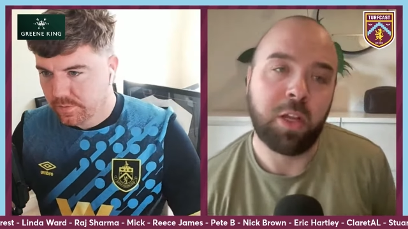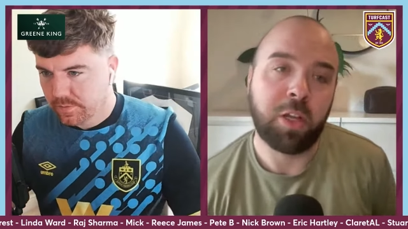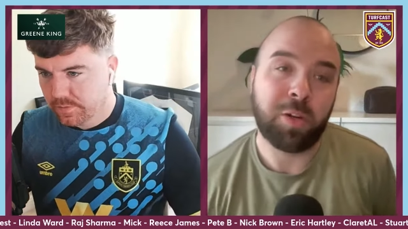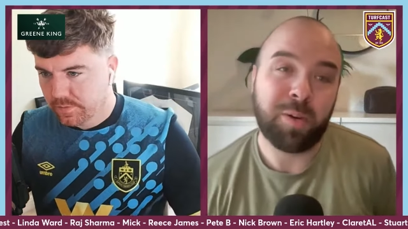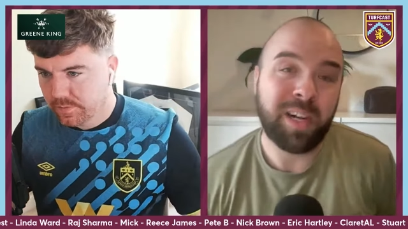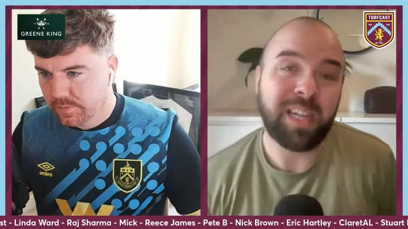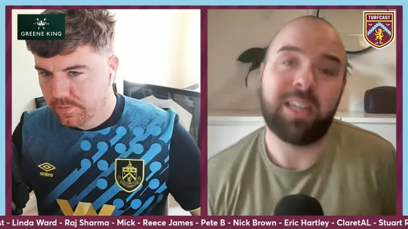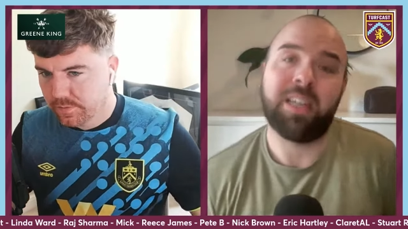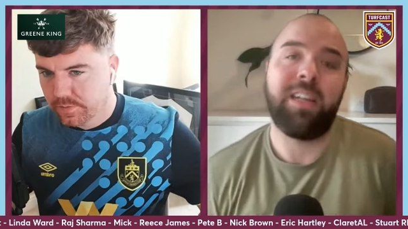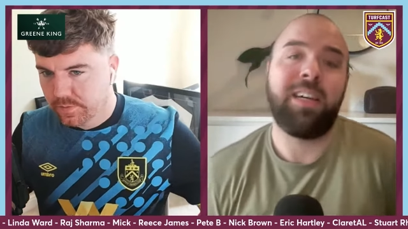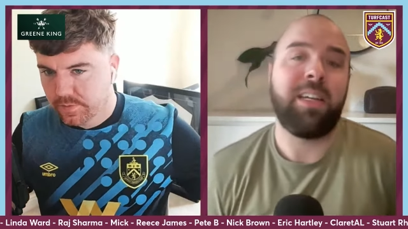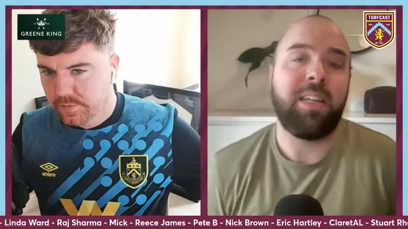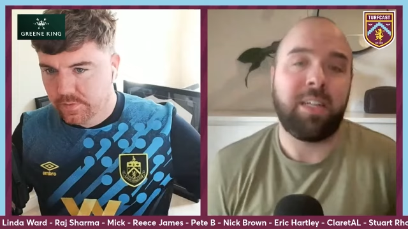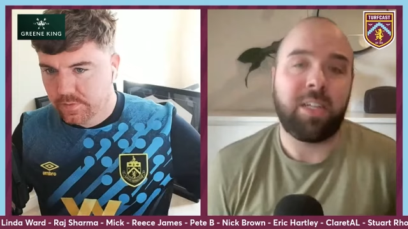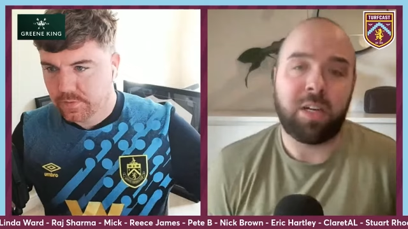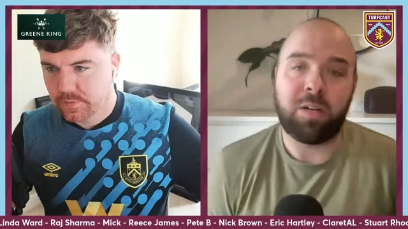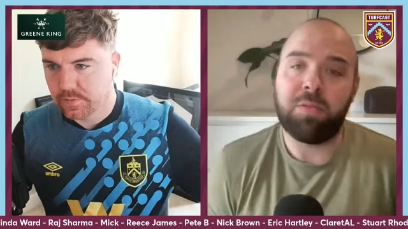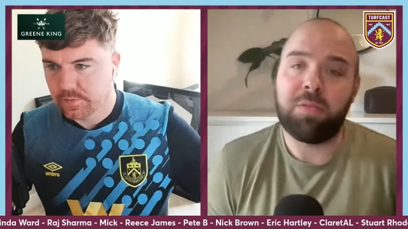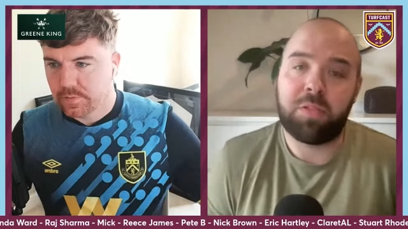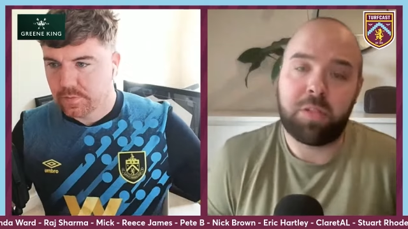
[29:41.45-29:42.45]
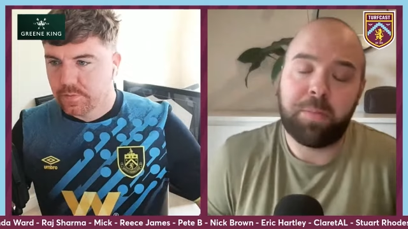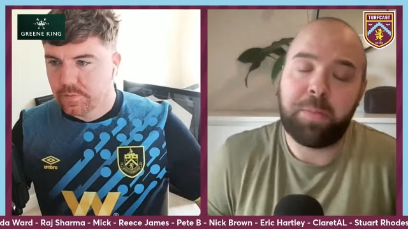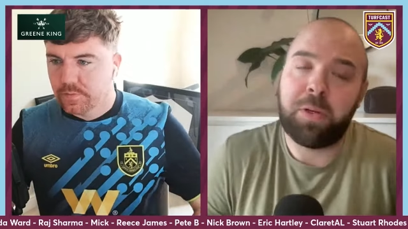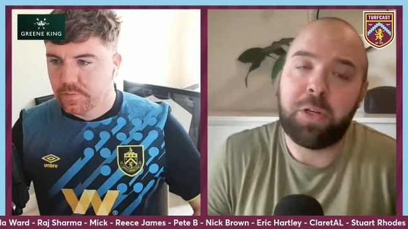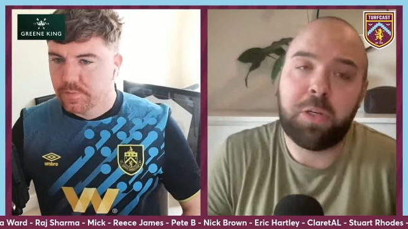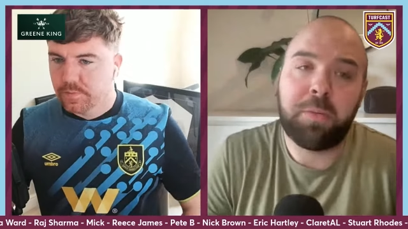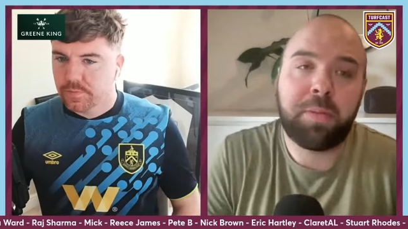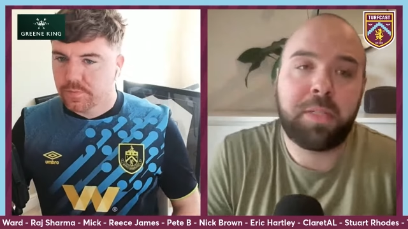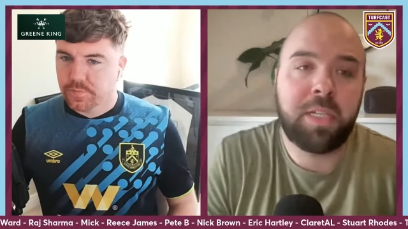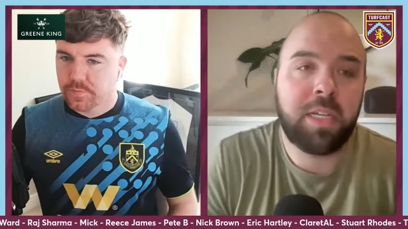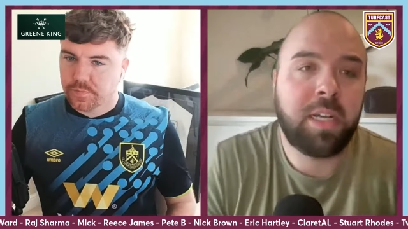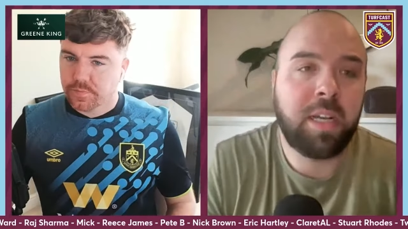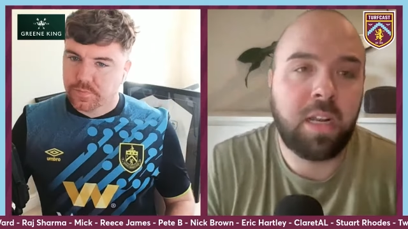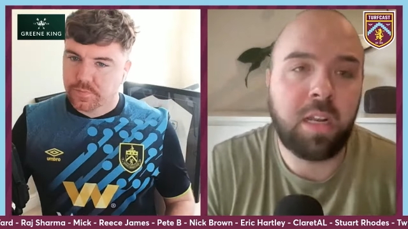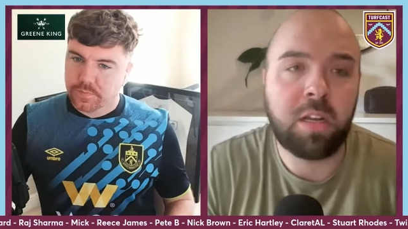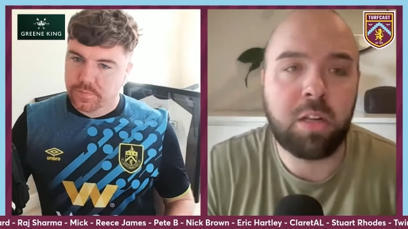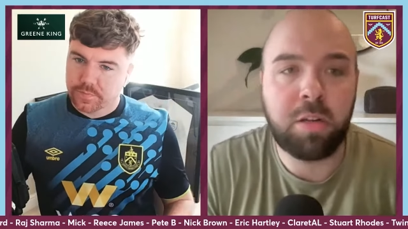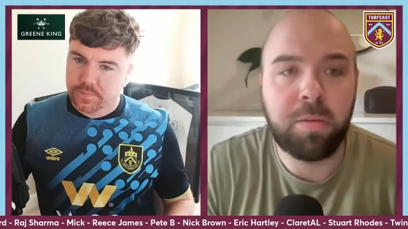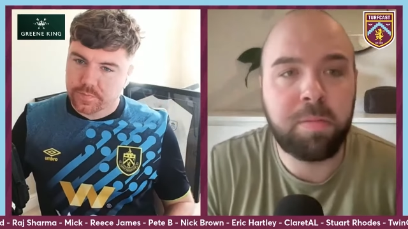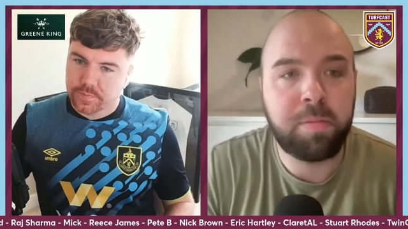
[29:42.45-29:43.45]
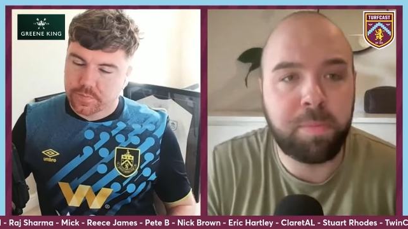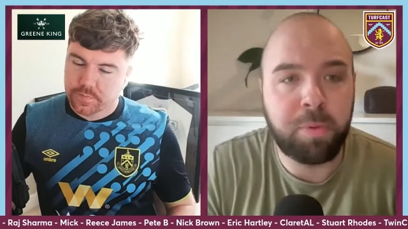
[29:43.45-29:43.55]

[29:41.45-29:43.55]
Speaker 1: quite clearly don't support particular clubs,